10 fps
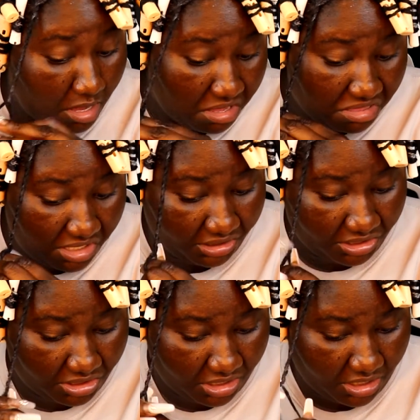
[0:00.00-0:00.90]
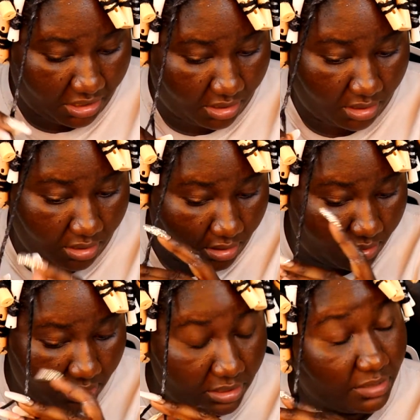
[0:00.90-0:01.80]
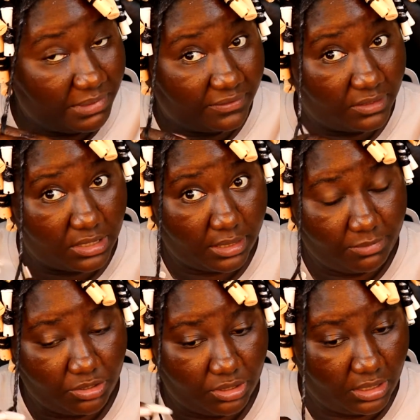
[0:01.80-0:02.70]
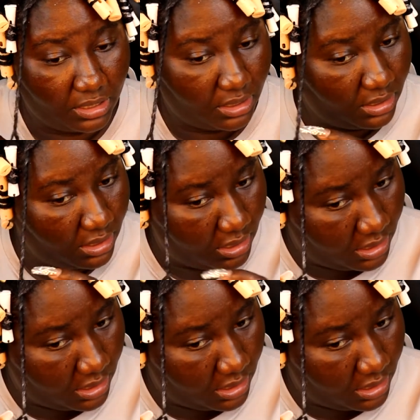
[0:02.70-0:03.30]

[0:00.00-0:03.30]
And this is good. This is my first time using it.